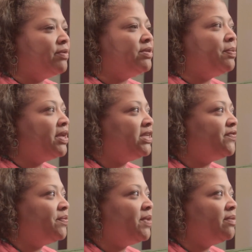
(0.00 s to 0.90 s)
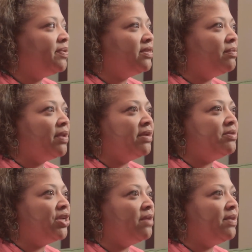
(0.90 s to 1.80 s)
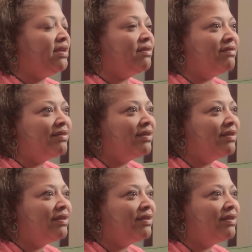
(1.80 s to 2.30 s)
There was a place for me to put the blame, shame, and guilt,